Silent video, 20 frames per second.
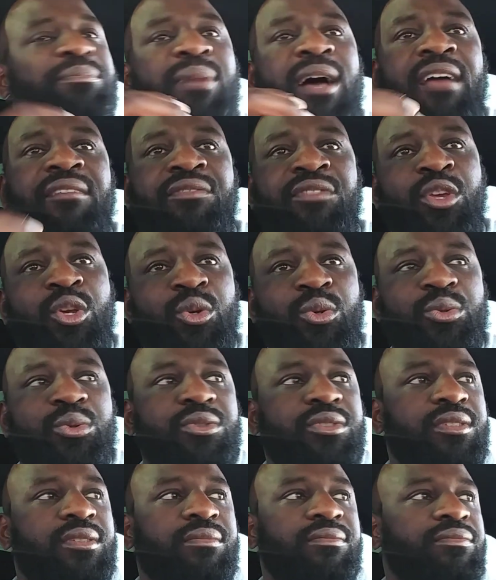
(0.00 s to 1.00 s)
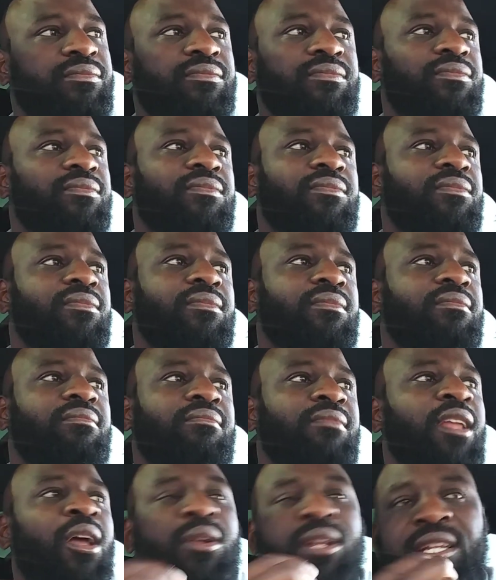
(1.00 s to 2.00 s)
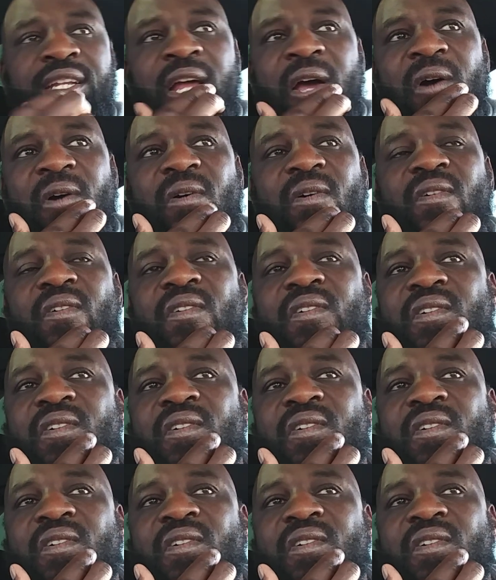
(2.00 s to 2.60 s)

by views. No, they don't.